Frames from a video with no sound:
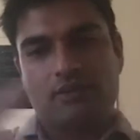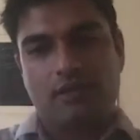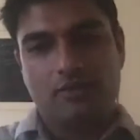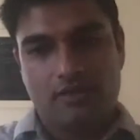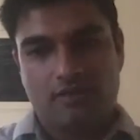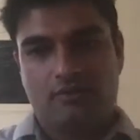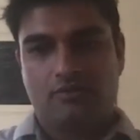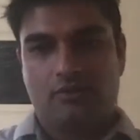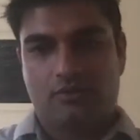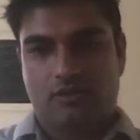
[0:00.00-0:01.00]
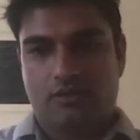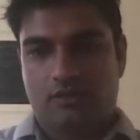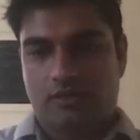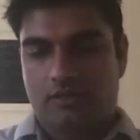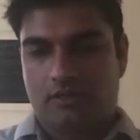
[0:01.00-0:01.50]
those individuals in a
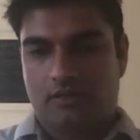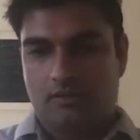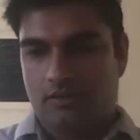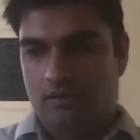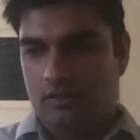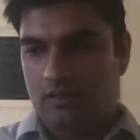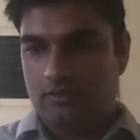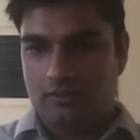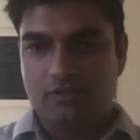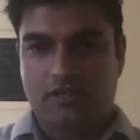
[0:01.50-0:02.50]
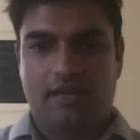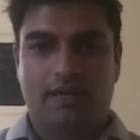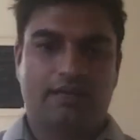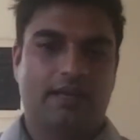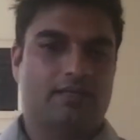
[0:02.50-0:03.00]
in a in a group
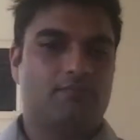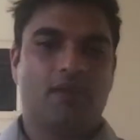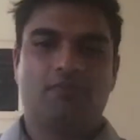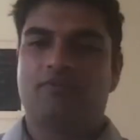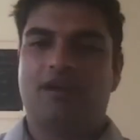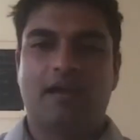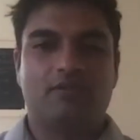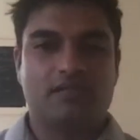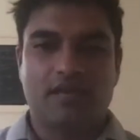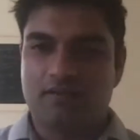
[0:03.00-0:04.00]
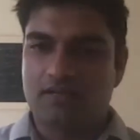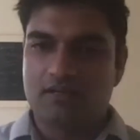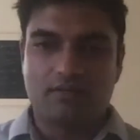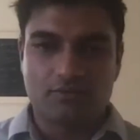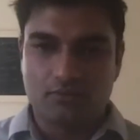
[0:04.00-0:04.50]
setting, and that's maybe five to seven
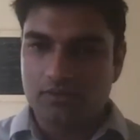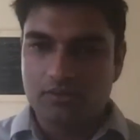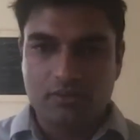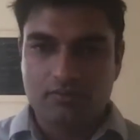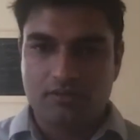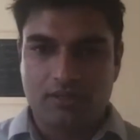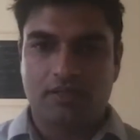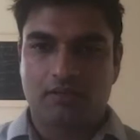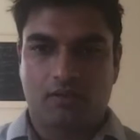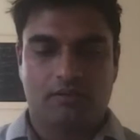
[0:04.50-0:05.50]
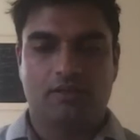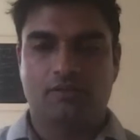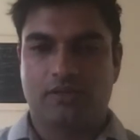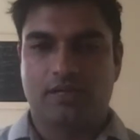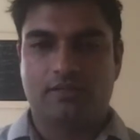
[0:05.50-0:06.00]
individuals, something along
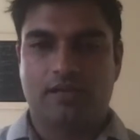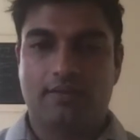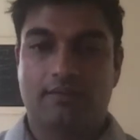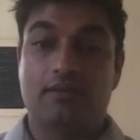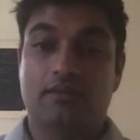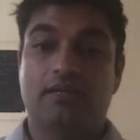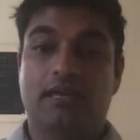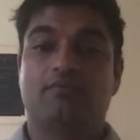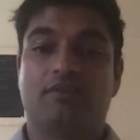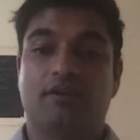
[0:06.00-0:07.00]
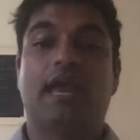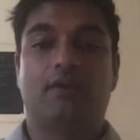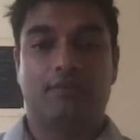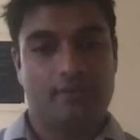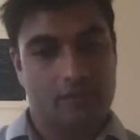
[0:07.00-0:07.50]
those lines, I think you can get a very
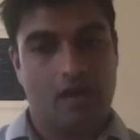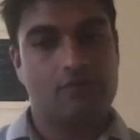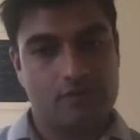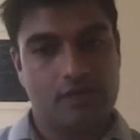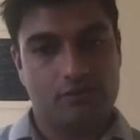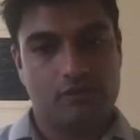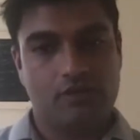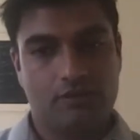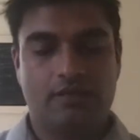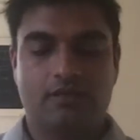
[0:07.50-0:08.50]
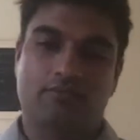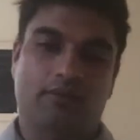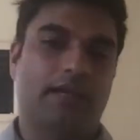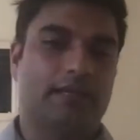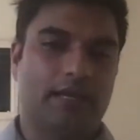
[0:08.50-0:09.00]
healthy conversation going in
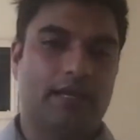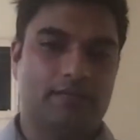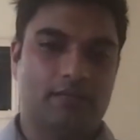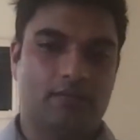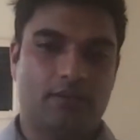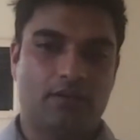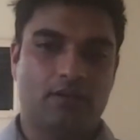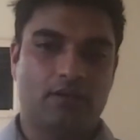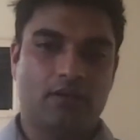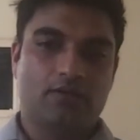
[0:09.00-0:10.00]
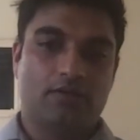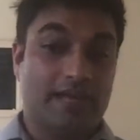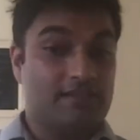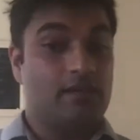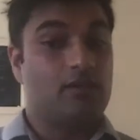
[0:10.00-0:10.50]
defining that ICP. So
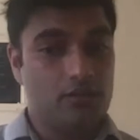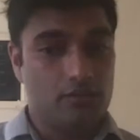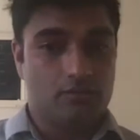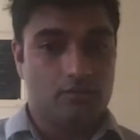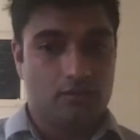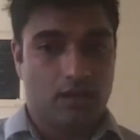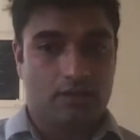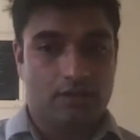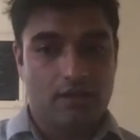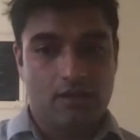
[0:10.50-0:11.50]
that's the who, Collin.